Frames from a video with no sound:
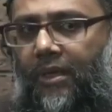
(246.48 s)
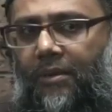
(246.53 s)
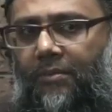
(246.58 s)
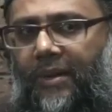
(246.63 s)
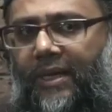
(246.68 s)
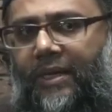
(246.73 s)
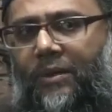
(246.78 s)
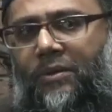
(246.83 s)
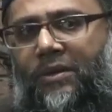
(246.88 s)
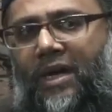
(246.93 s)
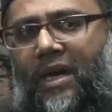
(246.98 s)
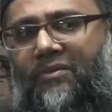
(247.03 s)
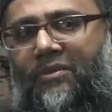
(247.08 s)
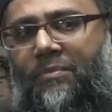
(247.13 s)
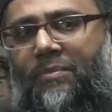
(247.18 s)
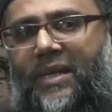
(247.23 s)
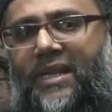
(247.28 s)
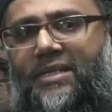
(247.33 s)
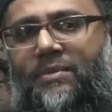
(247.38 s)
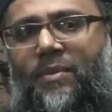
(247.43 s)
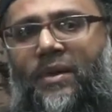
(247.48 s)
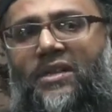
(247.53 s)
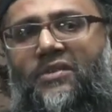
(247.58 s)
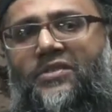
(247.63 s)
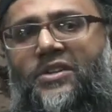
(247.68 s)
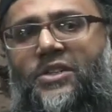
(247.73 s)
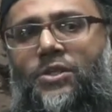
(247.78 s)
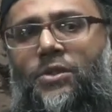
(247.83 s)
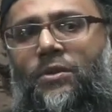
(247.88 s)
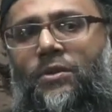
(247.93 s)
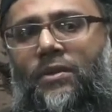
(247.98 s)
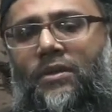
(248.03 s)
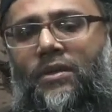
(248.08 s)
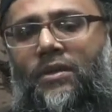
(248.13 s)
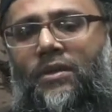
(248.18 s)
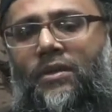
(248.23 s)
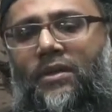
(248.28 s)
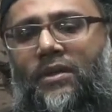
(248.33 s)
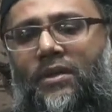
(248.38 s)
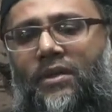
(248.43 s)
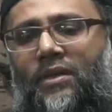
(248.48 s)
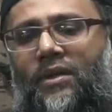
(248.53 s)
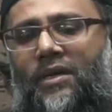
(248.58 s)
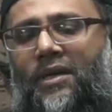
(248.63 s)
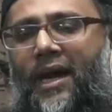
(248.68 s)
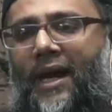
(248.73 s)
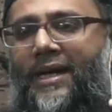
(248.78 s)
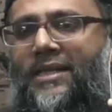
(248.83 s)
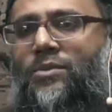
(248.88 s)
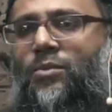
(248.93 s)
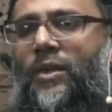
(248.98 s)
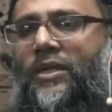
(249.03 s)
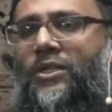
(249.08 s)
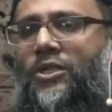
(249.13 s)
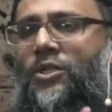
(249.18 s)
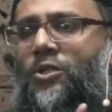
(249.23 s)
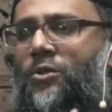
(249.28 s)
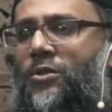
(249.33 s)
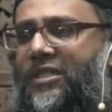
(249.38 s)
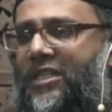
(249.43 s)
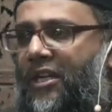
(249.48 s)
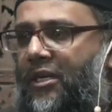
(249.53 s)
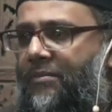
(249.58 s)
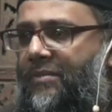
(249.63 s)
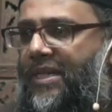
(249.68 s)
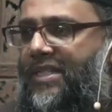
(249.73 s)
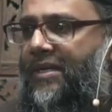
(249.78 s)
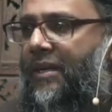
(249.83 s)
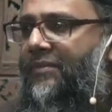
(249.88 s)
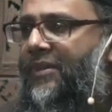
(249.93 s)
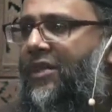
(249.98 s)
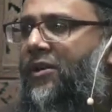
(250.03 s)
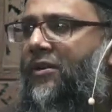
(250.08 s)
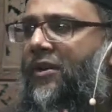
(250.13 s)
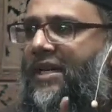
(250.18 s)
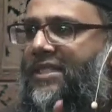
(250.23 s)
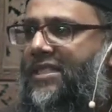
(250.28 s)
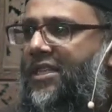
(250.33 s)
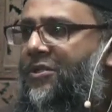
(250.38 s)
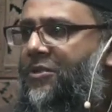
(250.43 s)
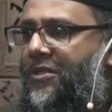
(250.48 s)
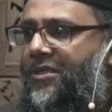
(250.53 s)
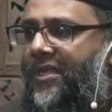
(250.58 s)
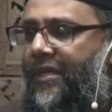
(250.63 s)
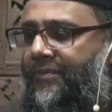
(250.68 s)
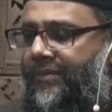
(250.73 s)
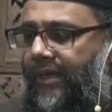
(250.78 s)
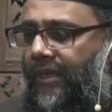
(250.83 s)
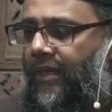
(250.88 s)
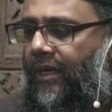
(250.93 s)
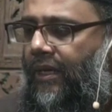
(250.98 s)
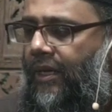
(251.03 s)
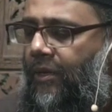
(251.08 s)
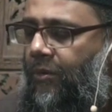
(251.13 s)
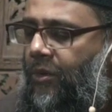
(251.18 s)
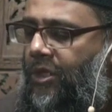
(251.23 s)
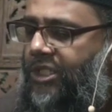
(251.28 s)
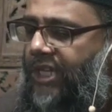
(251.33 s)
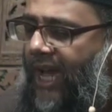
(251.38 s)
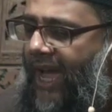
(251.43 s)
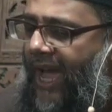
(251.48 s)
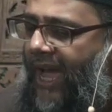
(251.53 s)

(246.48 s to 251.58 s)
But it will never be as beneficial as when you tell me something or I tell you something which